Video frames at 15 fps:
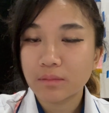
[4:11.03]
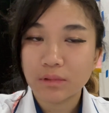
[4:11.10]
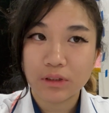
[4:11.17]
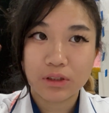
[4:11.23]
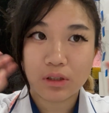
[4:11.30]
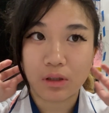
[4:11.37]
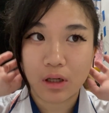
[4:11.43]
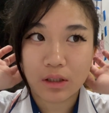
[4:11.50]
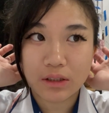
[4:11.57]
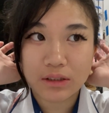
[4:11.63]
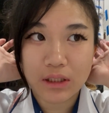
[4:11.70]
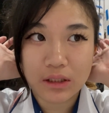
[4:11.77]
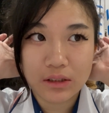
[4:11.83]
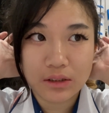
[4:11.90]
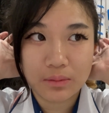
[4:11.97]
So Artist
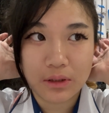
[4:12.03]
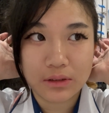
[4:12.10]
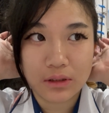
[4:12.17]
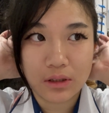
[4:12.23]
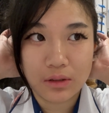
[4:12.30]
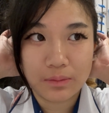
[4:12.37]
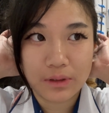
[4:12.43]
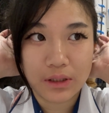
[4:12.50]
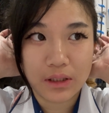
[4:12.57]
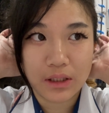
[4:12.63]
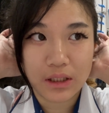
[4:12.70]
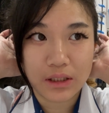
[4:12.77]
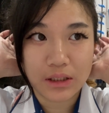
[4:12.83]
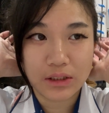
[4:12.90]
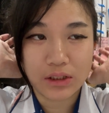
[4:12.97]
Alley's about to open in
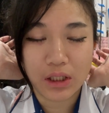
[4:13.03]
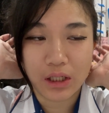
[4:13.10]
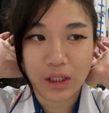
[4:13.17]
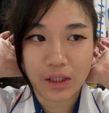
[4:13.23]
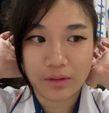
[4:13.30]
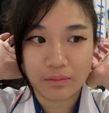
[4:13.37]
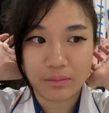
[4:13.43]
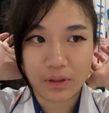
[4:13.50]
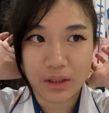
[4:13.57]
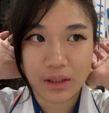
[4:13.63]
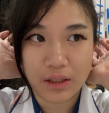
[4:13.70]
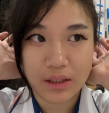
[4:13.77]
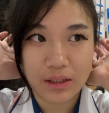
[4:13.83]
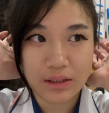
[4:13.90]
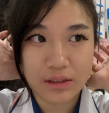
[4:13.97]
like 10
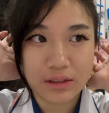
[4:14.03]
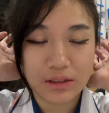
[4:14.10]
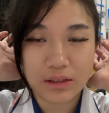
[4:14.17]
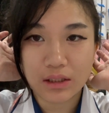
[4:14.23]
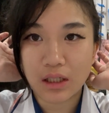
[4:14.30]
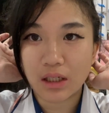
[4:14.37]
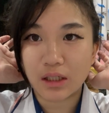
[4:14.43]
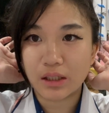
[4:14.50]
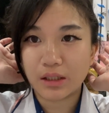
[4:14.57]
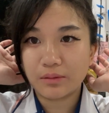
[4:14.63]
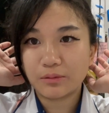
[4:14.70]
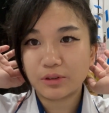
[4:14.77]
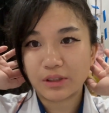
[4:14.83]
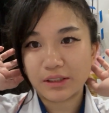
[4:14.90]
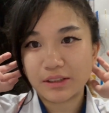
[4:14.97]
minutes. I am
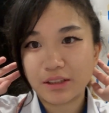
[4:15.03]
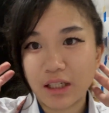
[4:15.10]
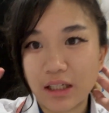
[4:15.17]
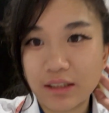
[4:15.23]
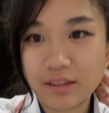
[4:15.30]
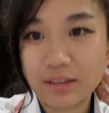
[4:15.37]
dressed as